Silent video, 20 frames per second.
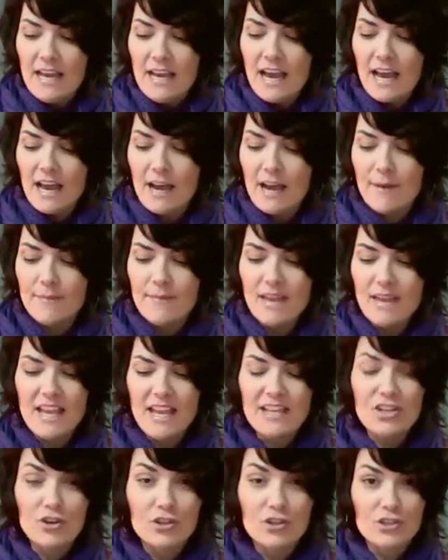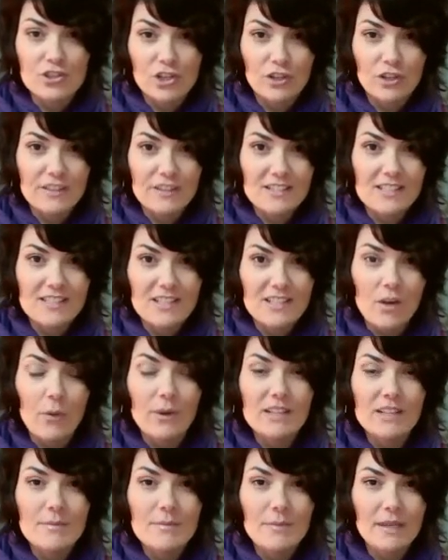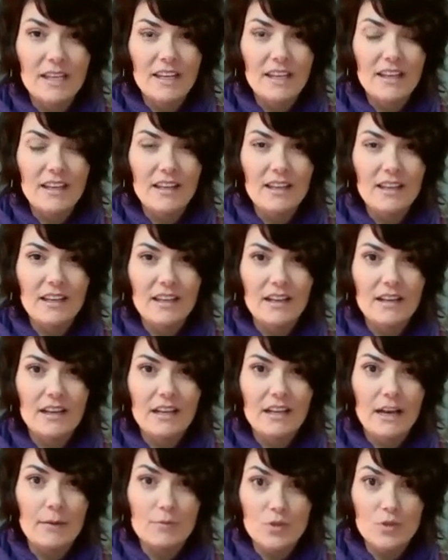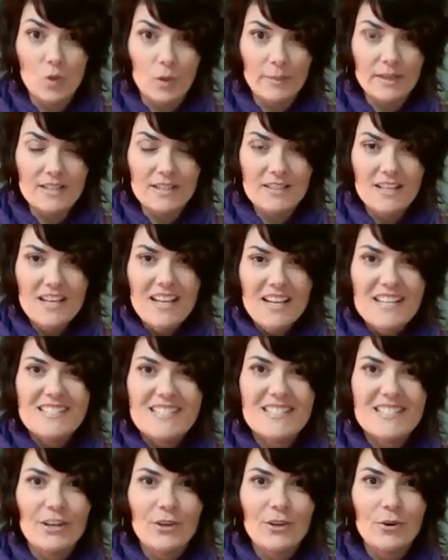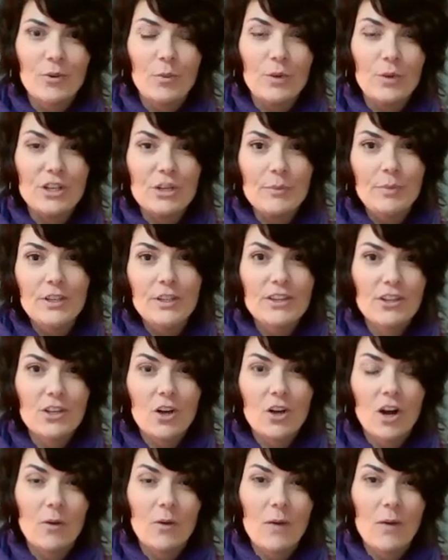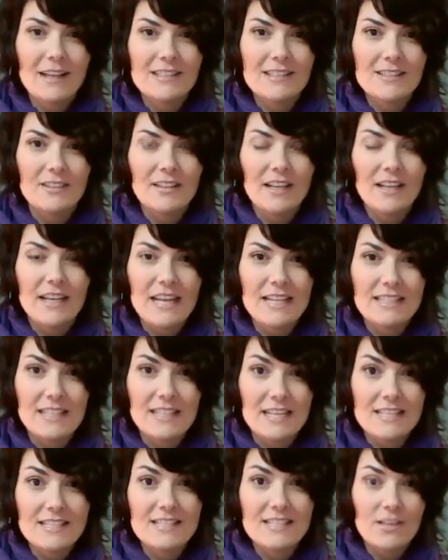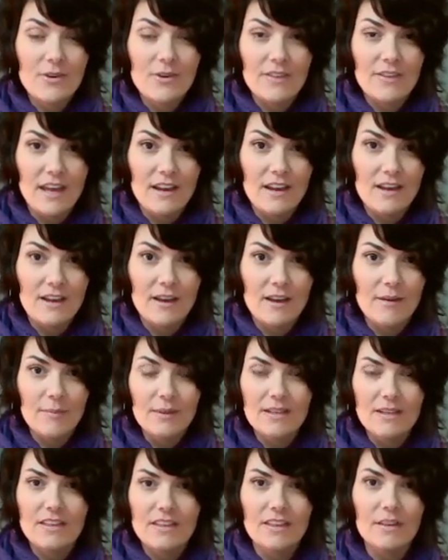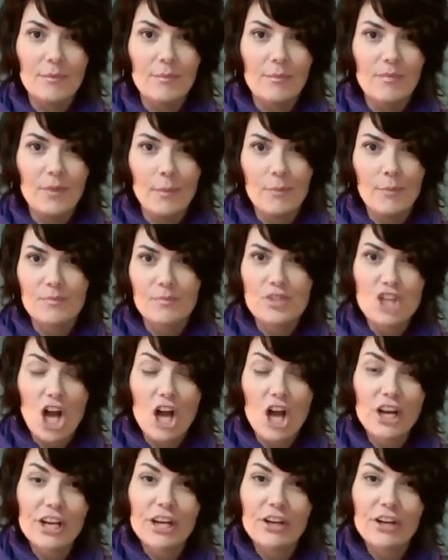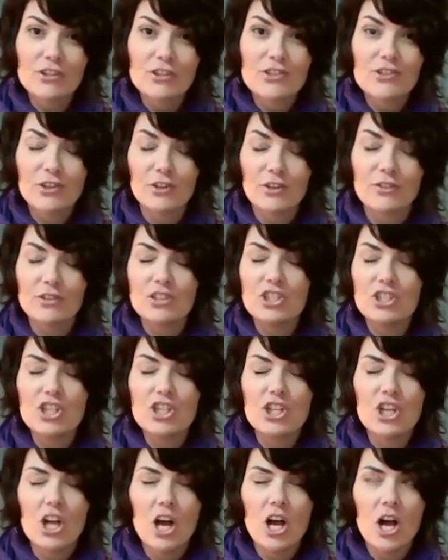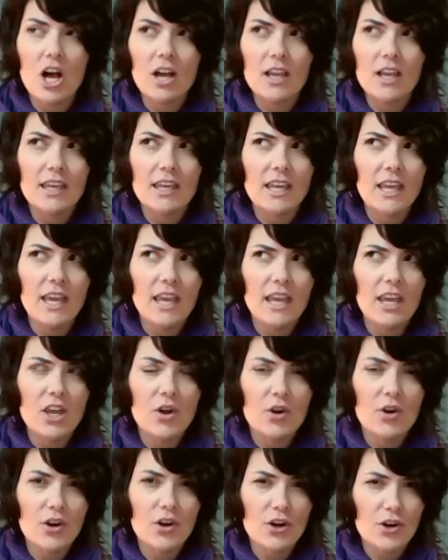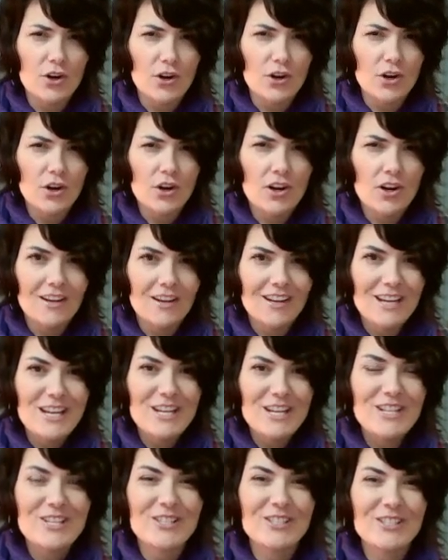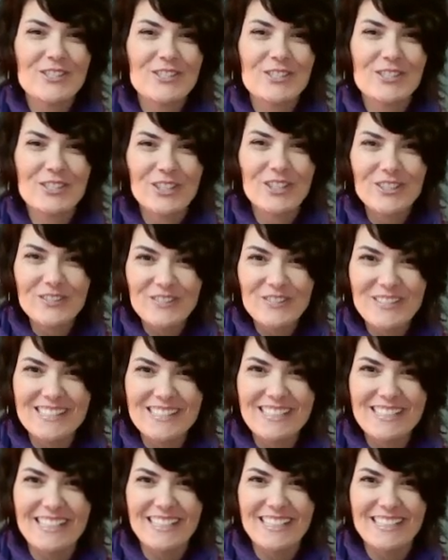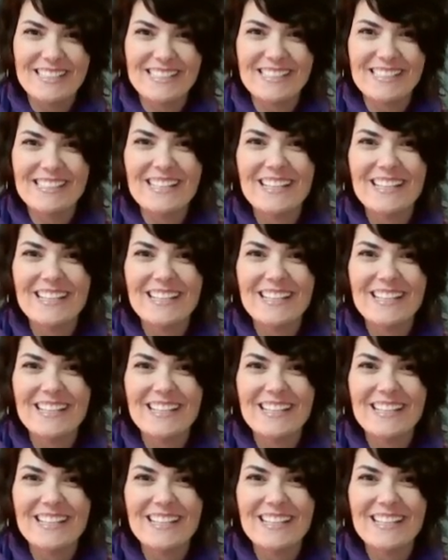um, your surface is going to be absorbent. So when you put the dark wax on, it's going to soak that up. The, the chalkier, chalkier your surface is,